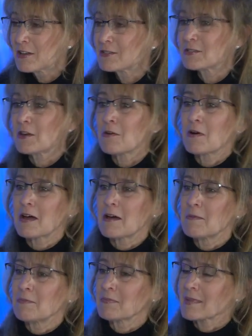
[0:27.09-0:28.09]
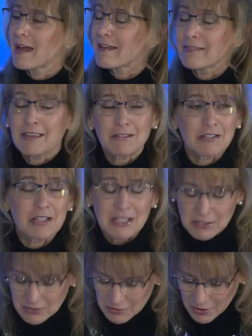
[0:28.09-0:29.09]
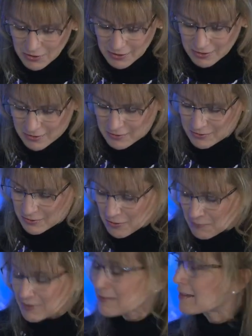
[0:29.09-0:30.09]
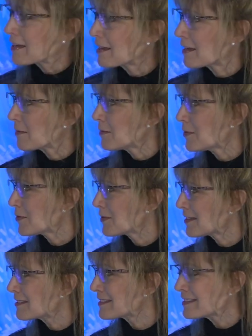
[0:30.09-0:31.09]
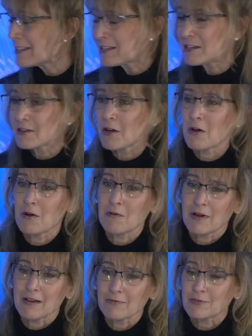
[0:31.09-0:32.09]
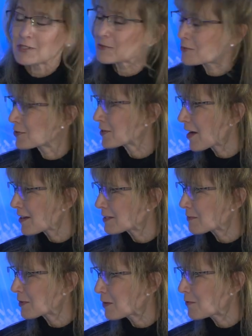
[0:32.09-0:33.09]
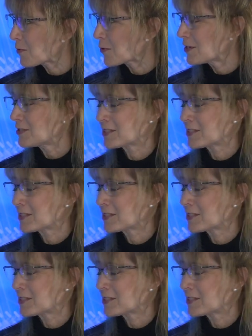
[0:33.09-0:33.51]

So I think to get started, I'll start with Kim. You're the CEO of Children's Hospital of Orange